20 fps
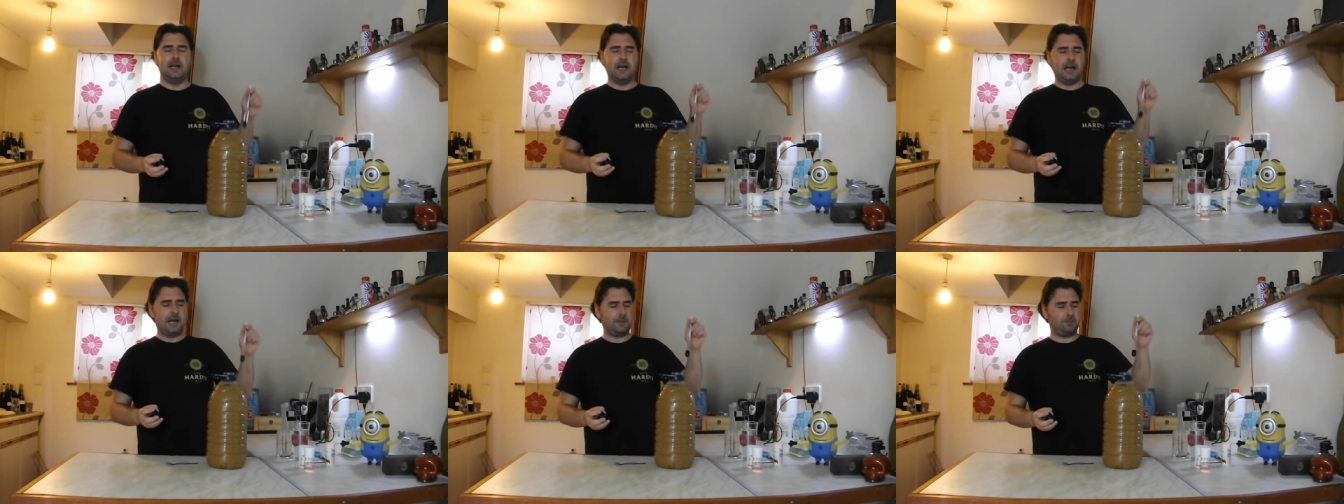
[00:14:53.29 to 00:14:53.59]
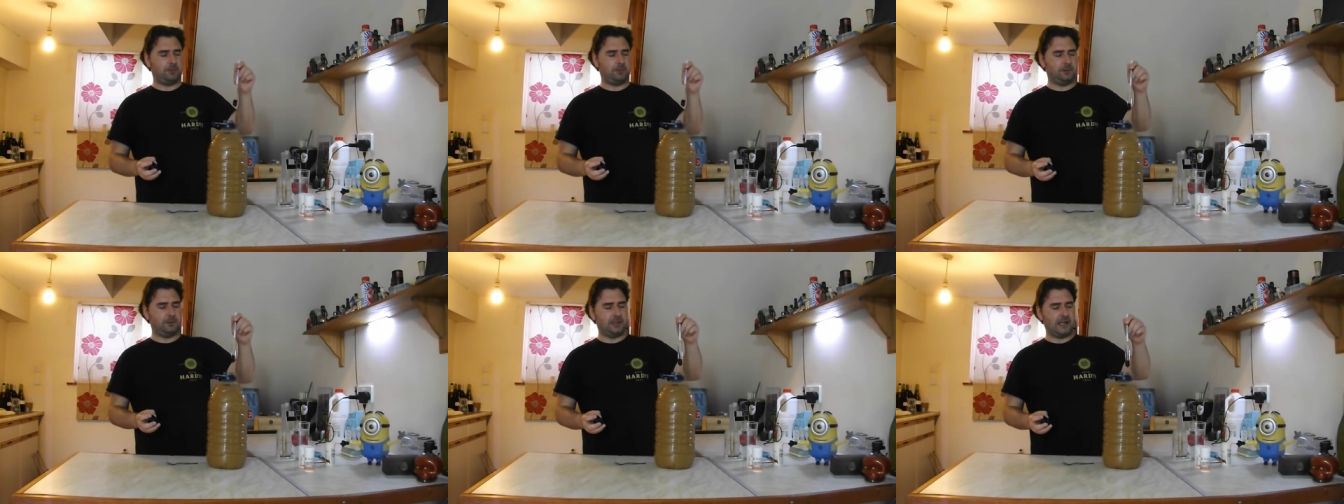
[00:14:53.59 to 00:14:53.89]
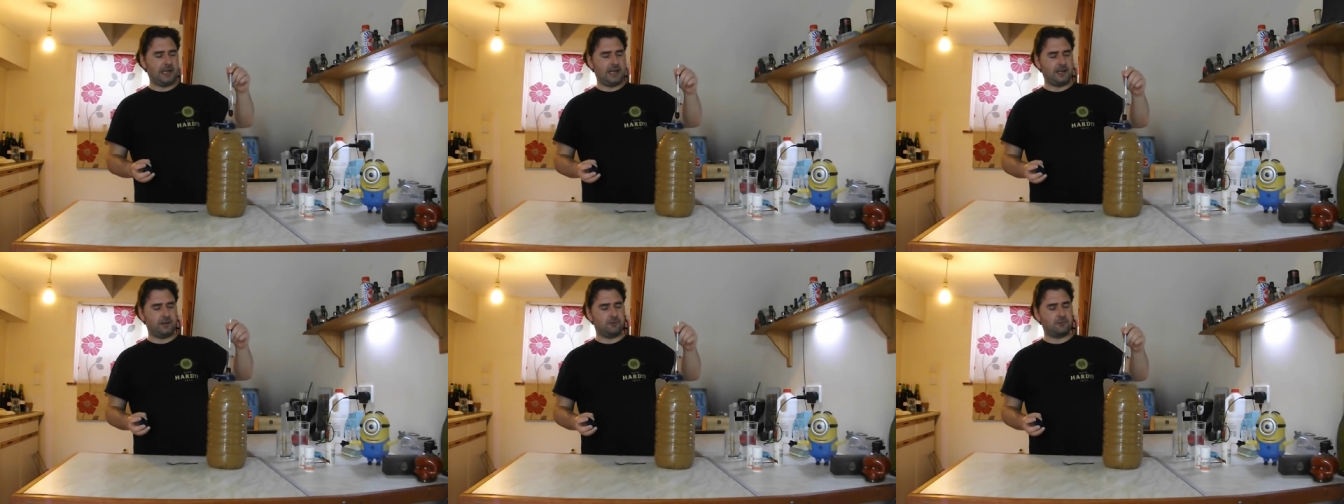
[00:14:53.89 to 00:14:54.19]
apple
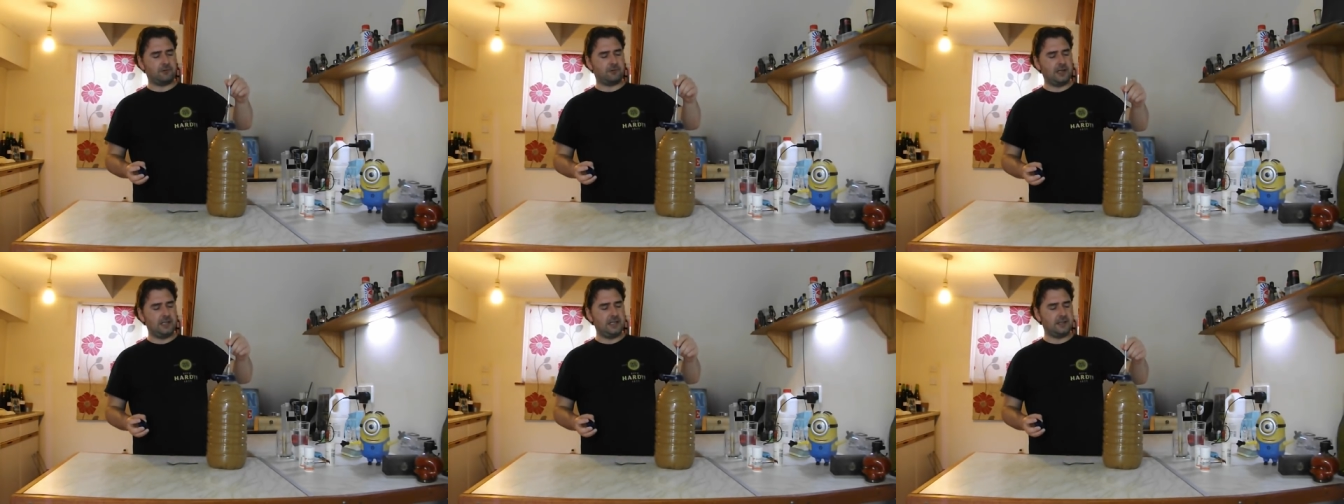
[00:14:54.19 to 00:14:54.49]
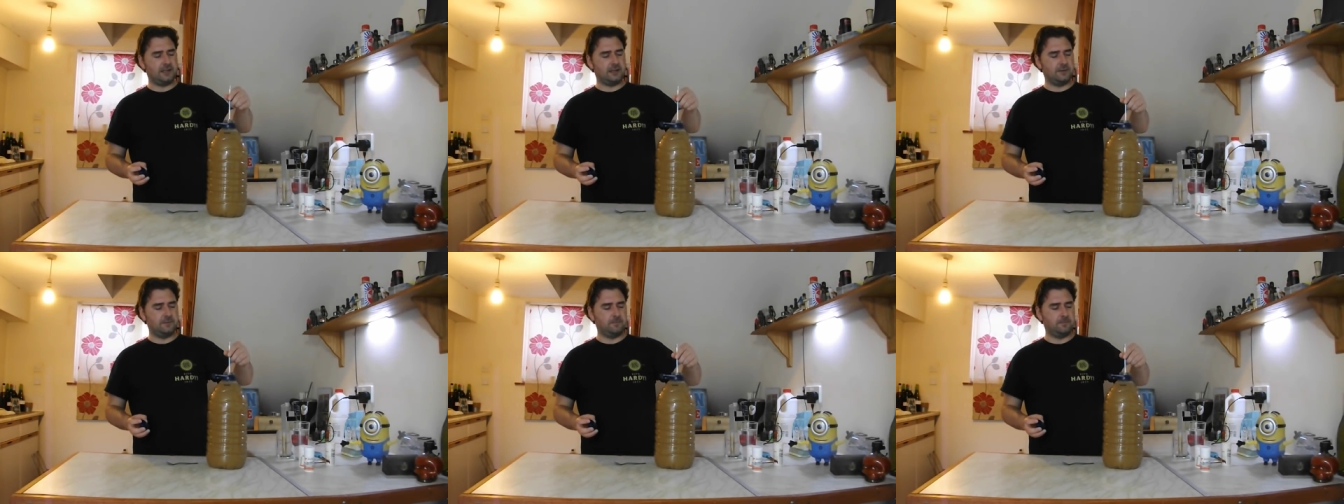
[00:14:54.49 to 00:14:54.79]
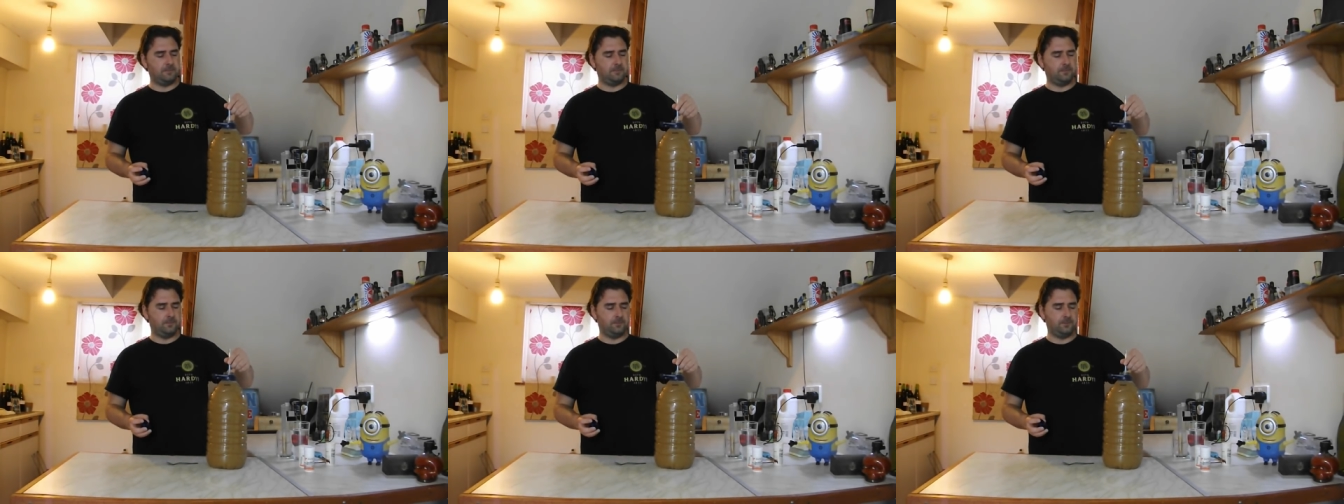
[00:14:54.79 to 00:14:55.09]
and raisin,
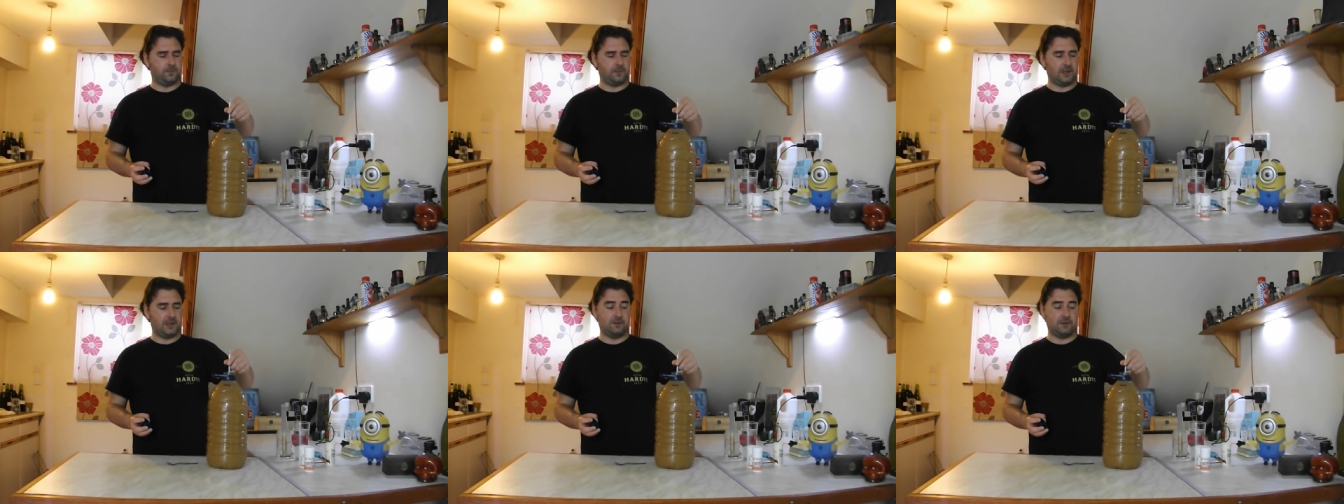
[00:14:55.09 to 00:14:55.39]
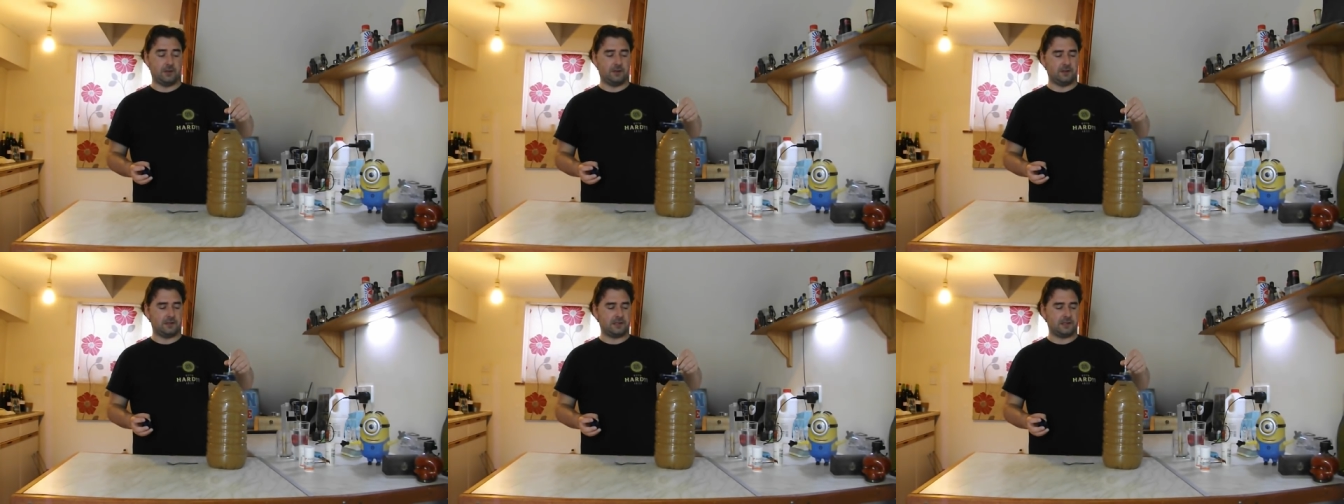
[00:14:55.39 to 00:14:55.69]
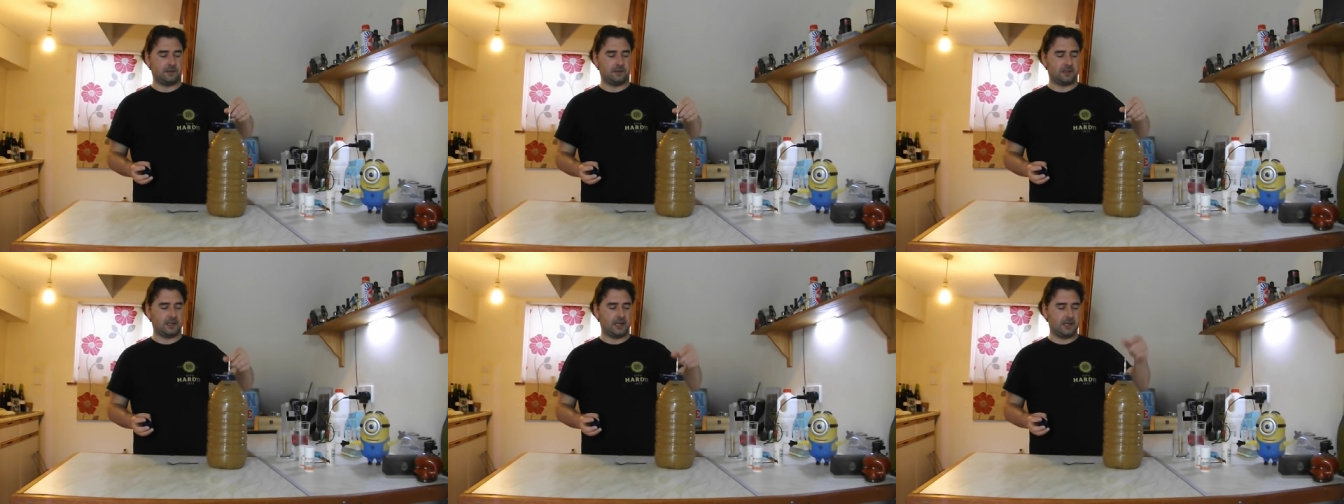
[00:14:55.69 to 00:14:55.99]
even though it's
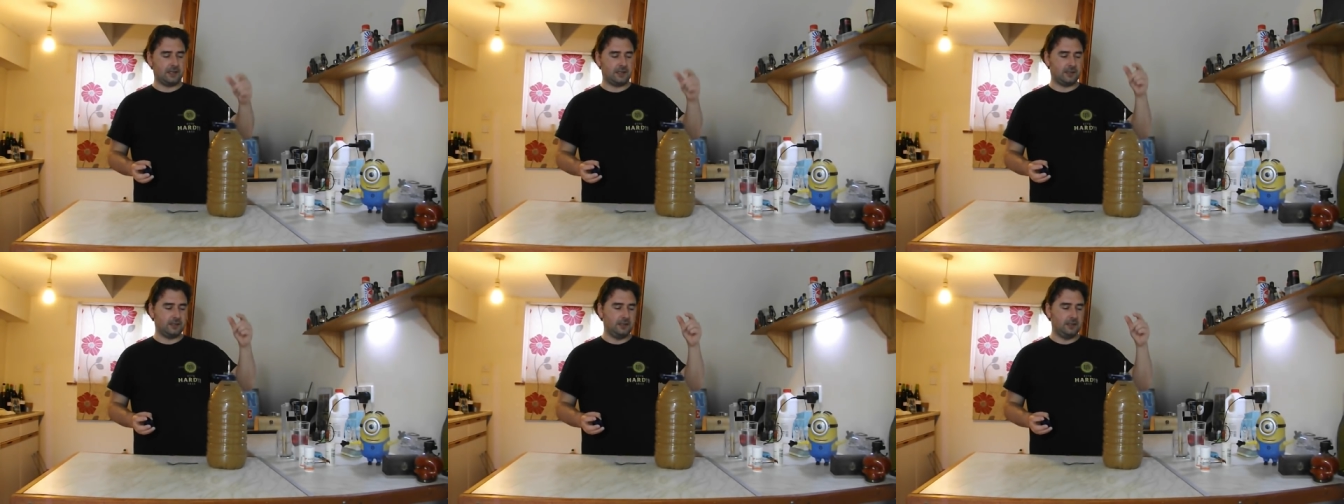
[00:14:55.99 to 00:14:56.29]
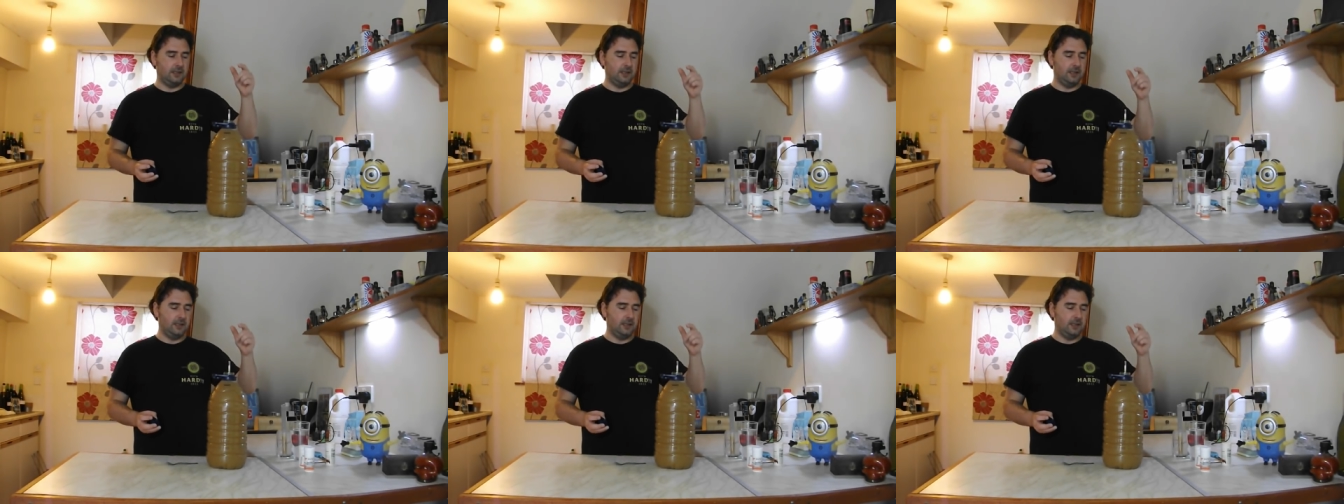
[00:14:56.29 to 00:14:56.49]
Sotana.